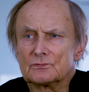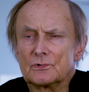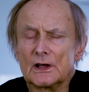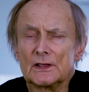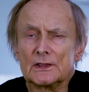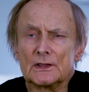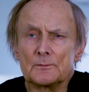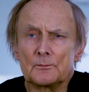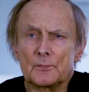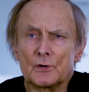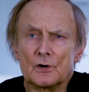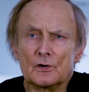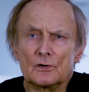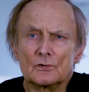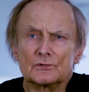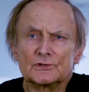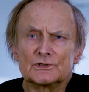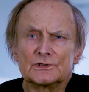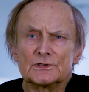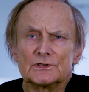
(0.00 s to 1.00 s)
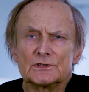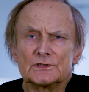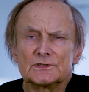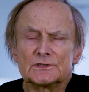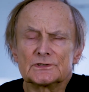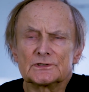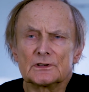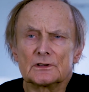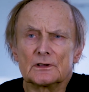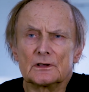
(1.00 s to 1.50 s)
One approach
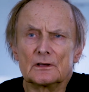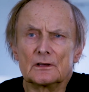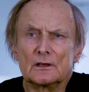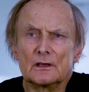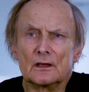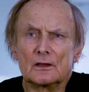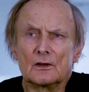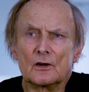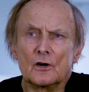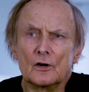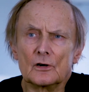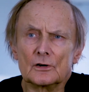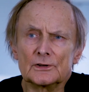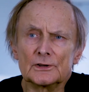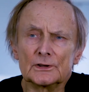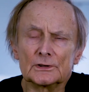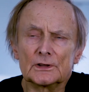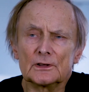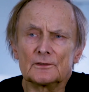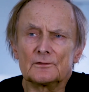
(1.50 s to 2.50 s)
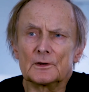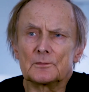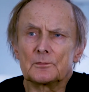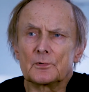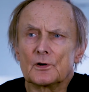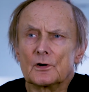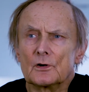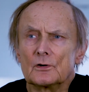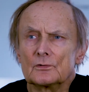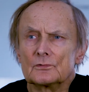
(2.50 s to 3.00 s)
is a cognitive
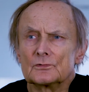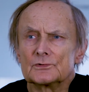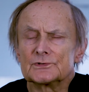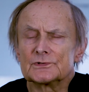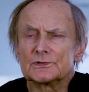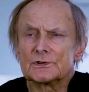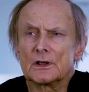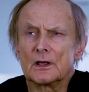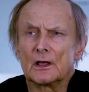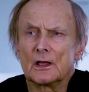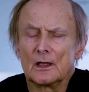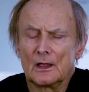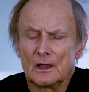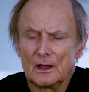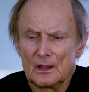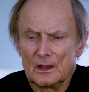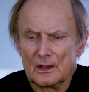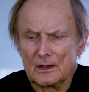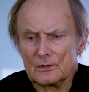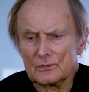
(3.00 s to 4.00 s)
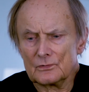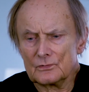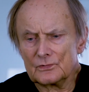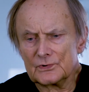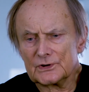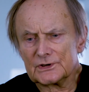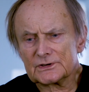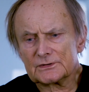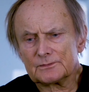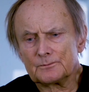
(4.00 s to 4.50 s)
approach,
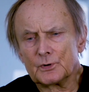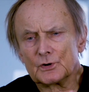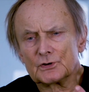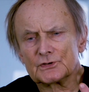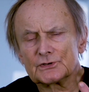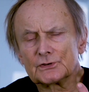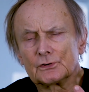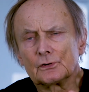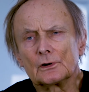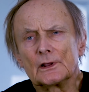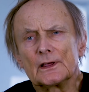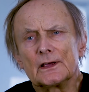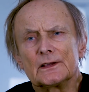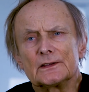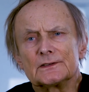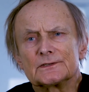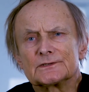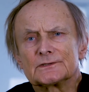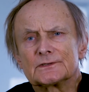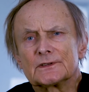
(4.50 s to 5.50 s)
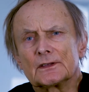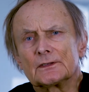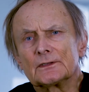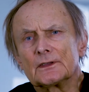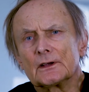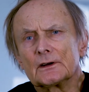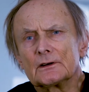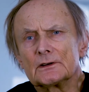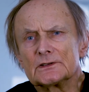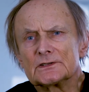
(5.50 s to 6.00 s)
which postulates that
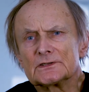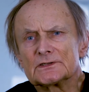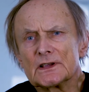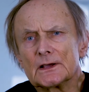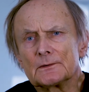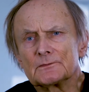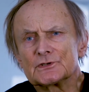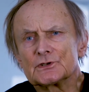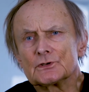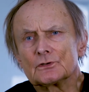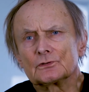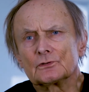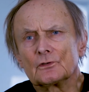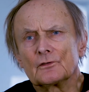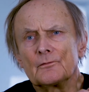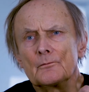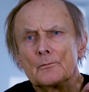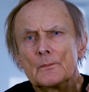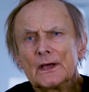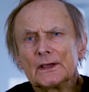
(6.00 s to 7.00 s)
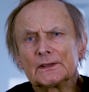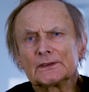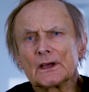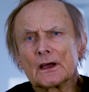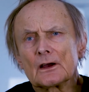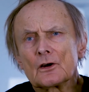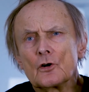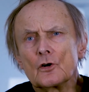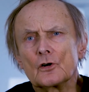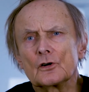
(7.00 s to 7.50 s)
there is some sort of
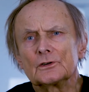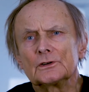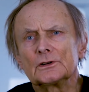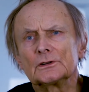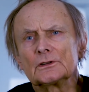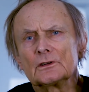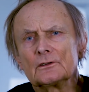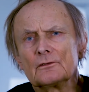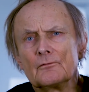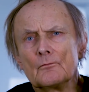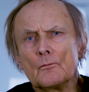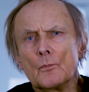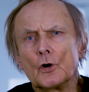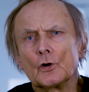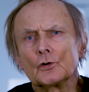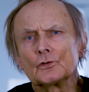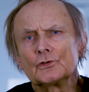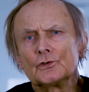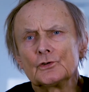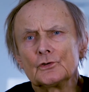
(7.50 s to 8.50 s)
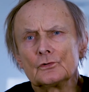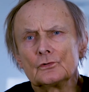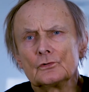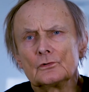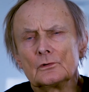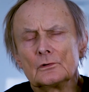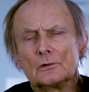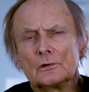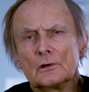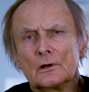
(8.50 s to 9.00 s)
metacognitive
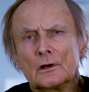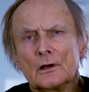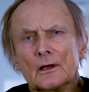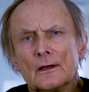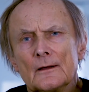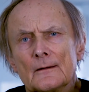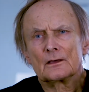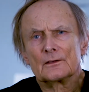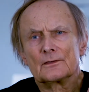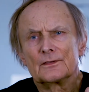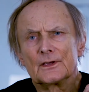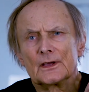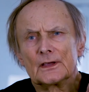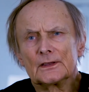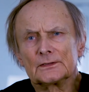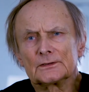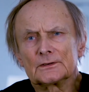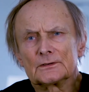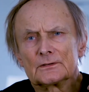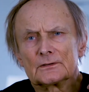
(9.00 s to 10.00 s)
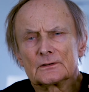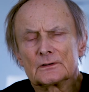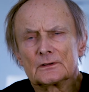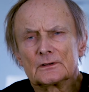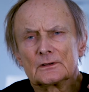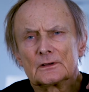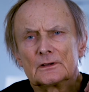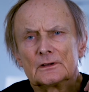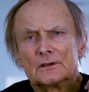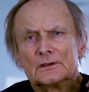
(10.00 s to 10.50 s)
module that
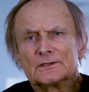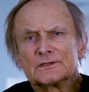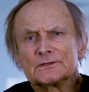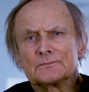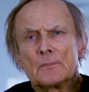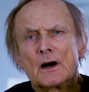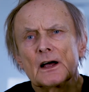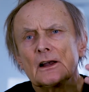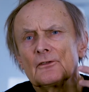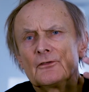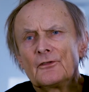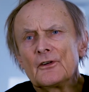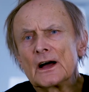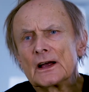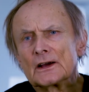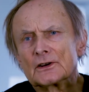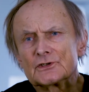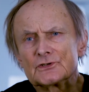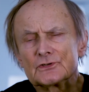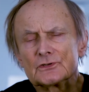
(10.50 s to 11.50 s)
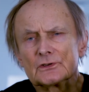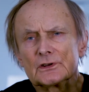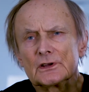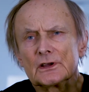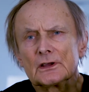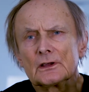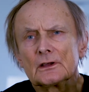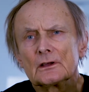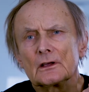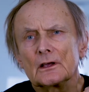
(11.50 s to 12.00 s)
is
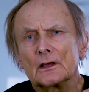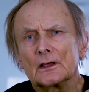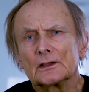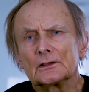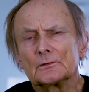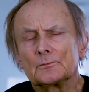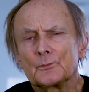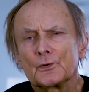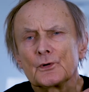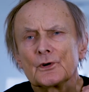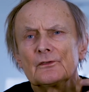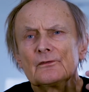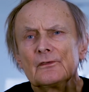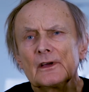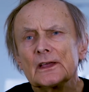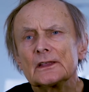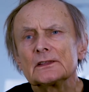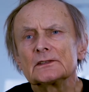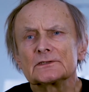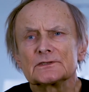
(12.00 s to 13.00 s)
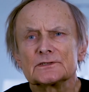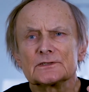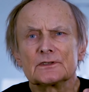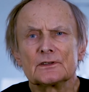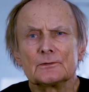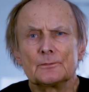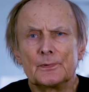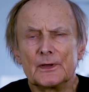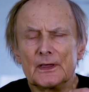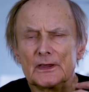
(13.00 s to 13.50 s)
malfunctioning and prevents
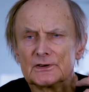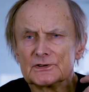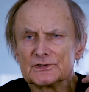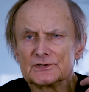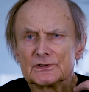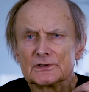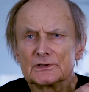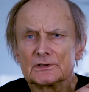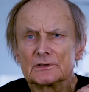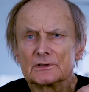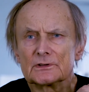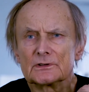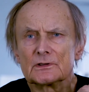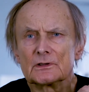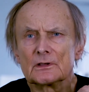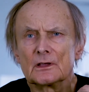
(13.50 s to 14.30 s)
the patient